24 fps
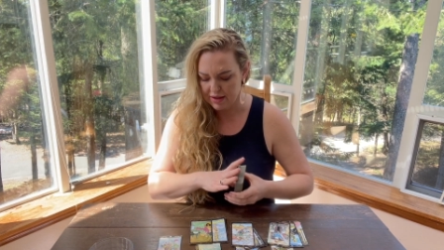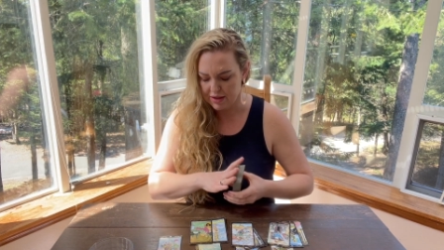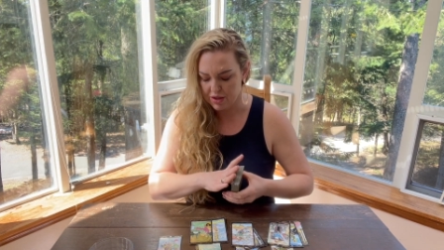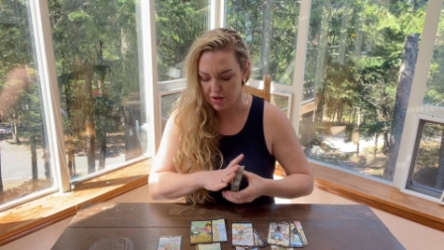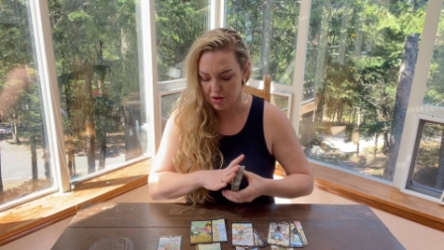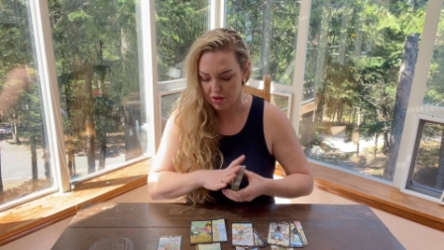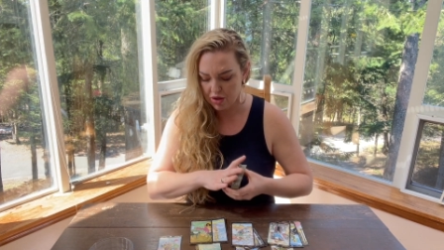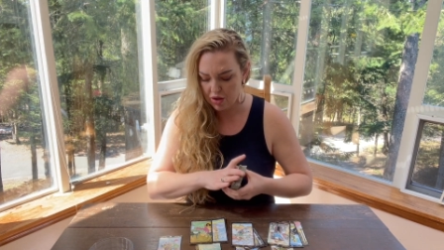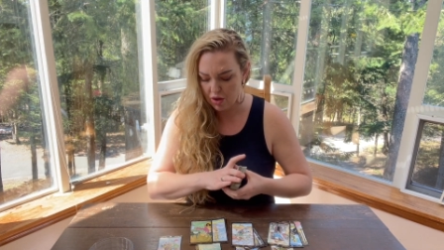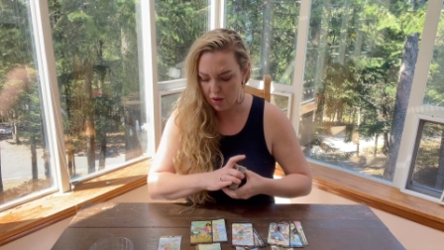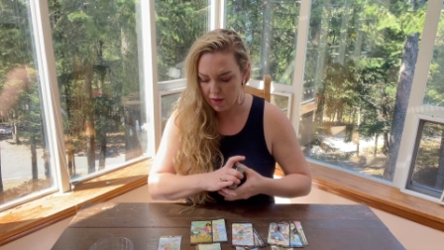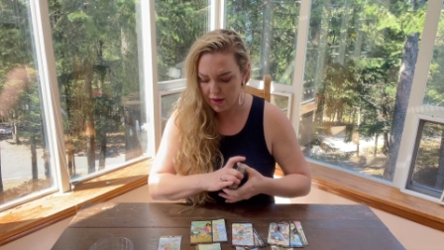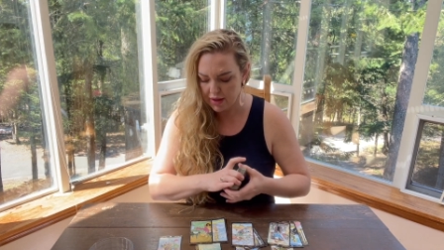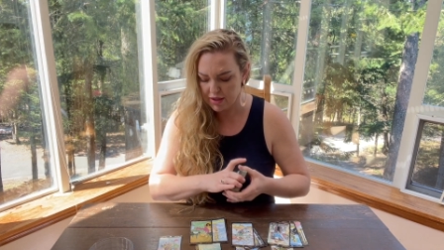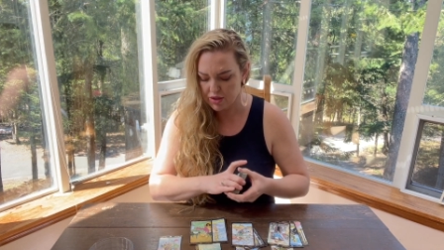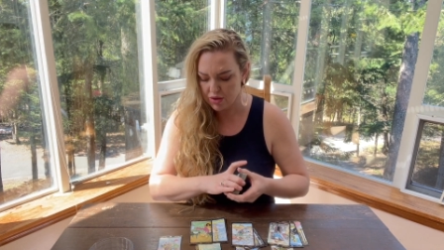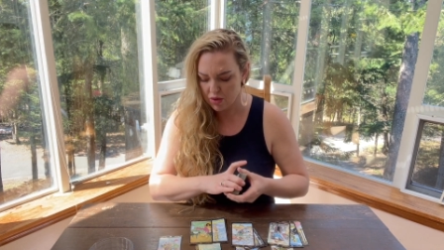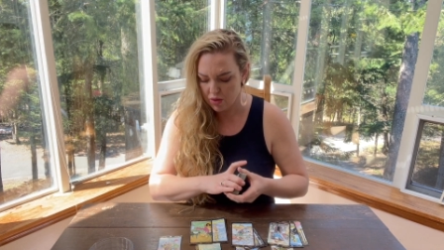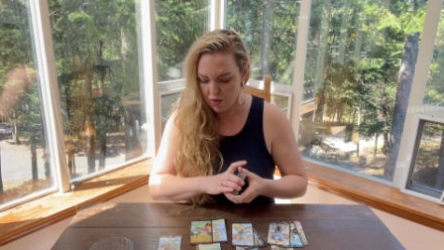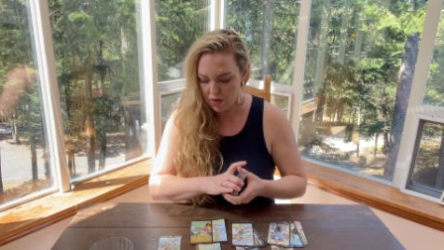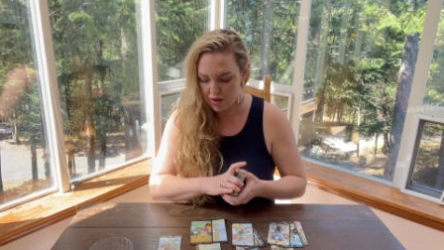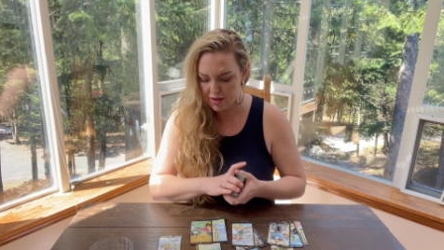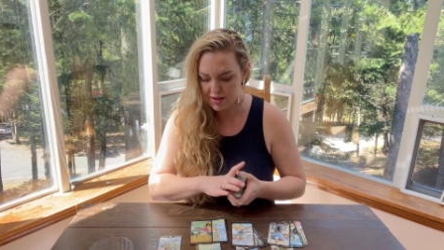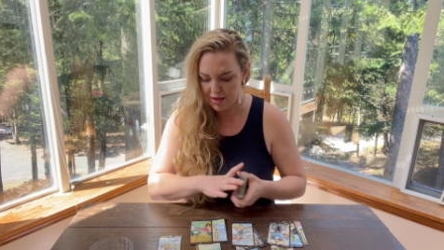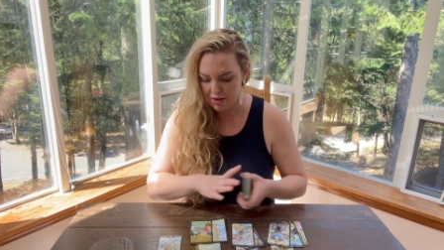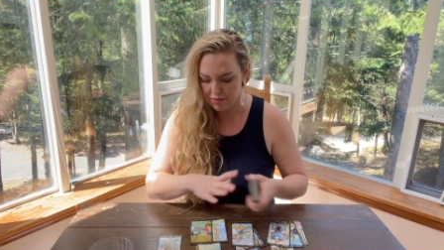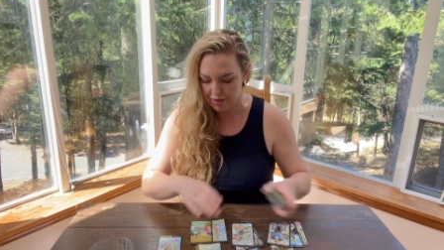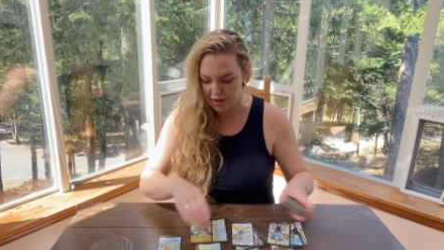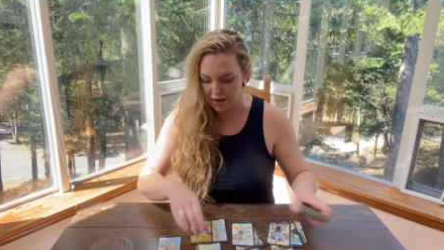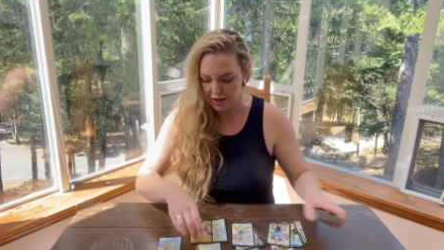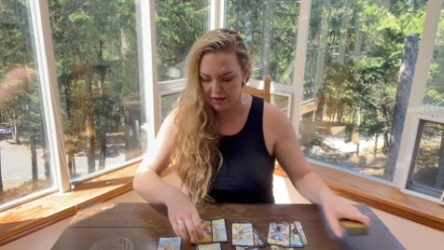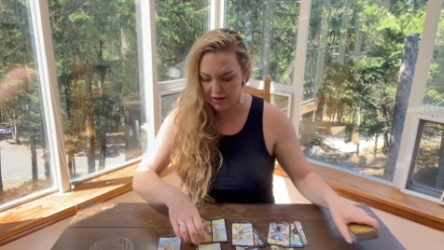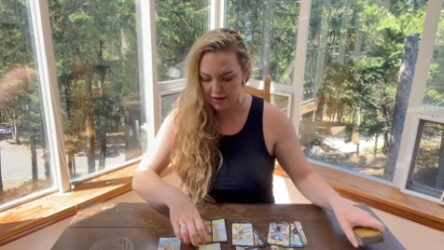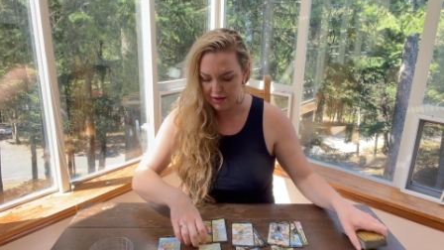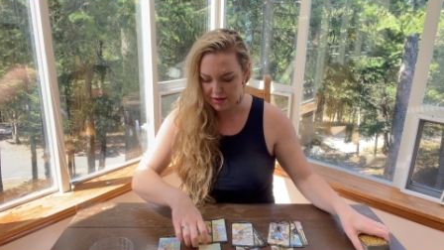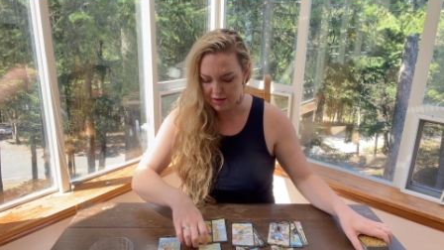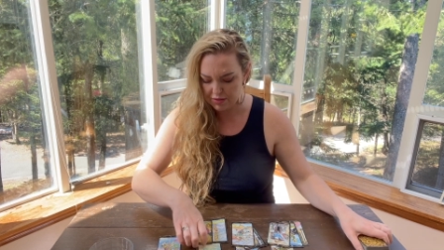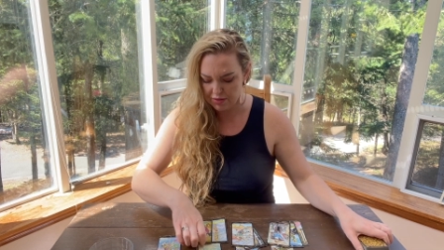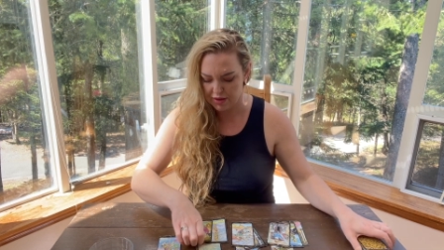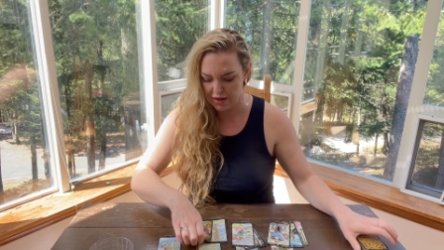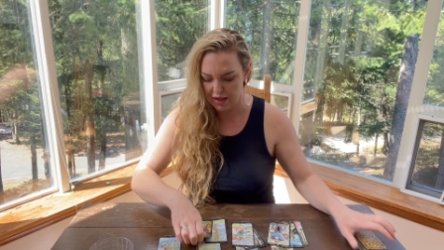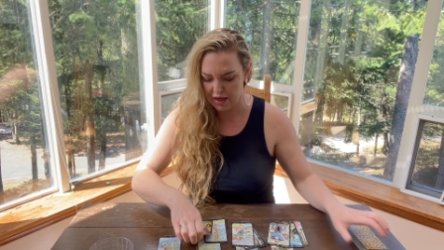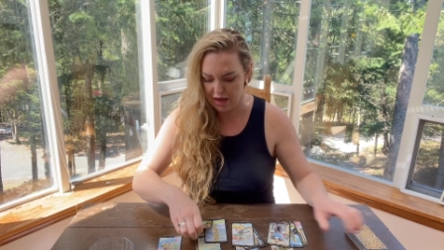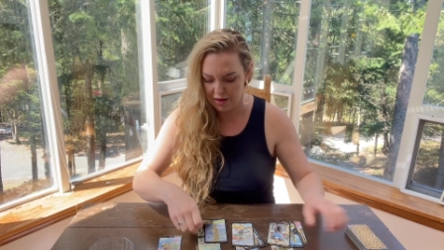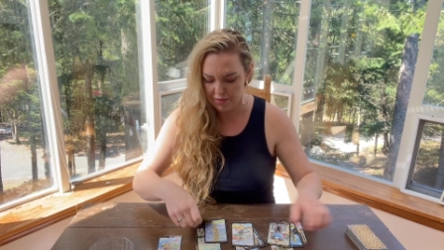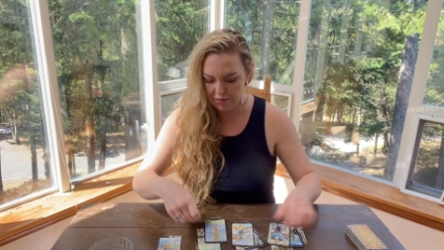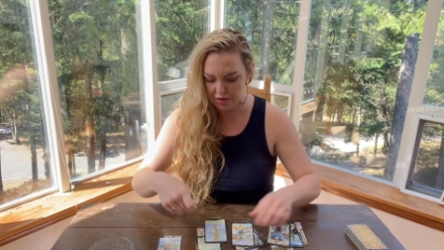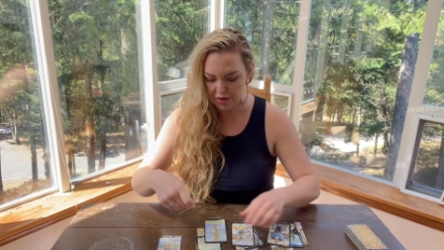you're going towards abundance with
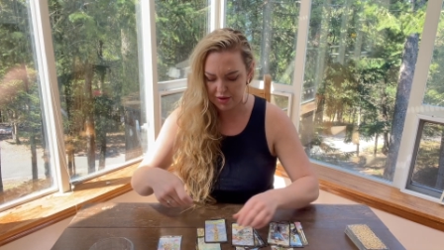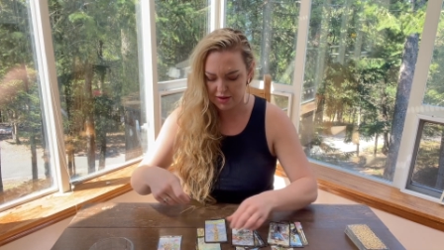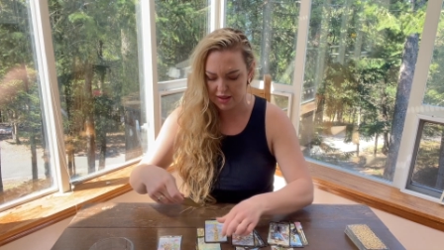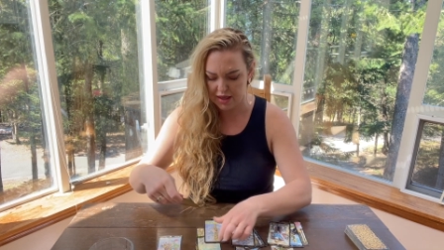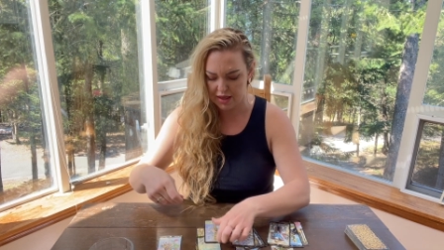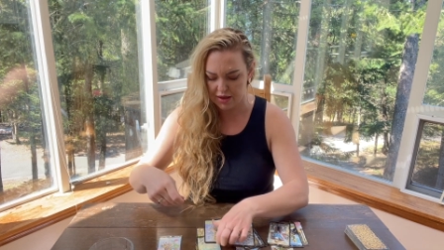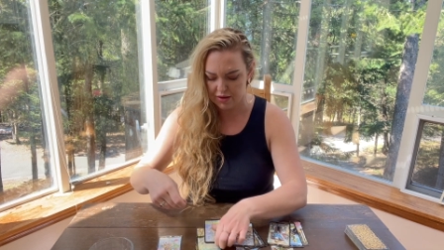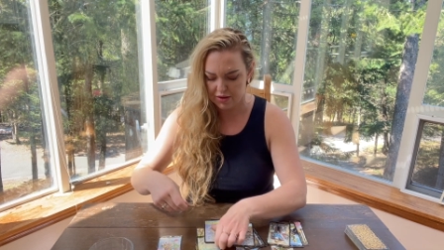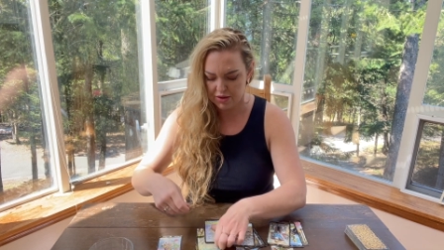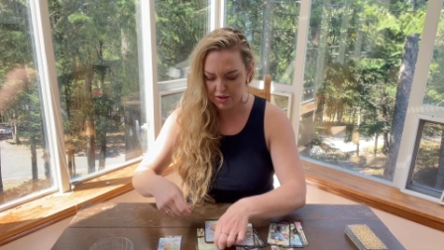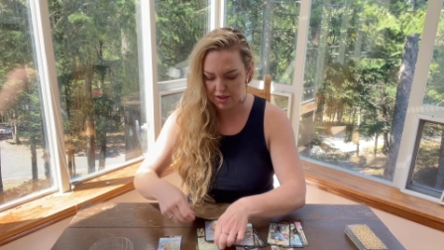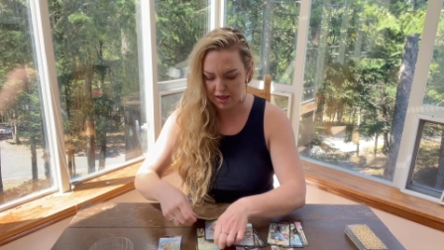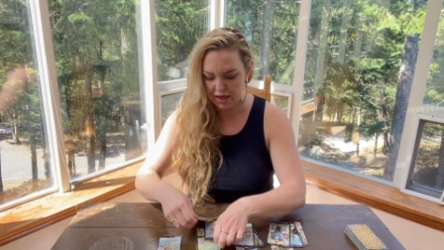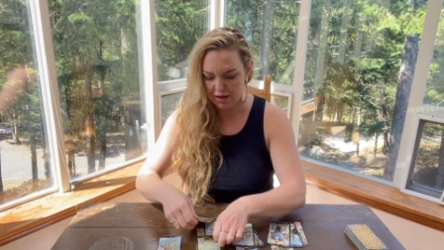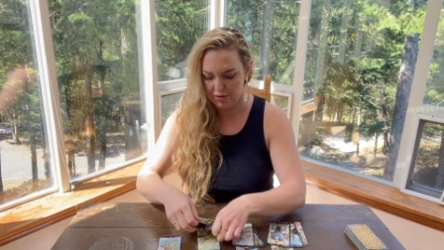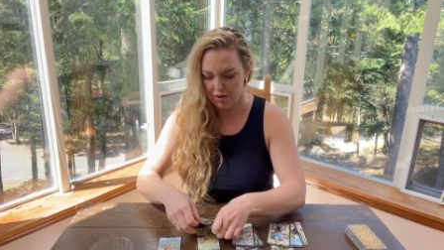the Empress energy.